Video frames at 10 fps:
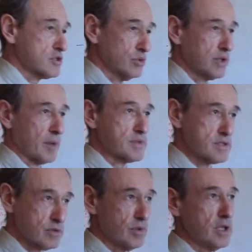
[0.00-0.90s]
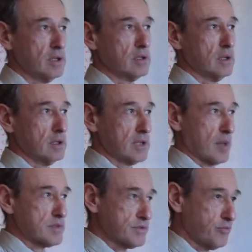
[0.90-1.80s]
2 times 3
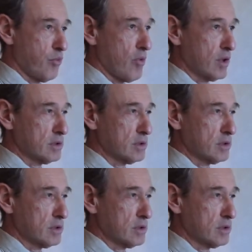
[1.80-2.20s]
times 4,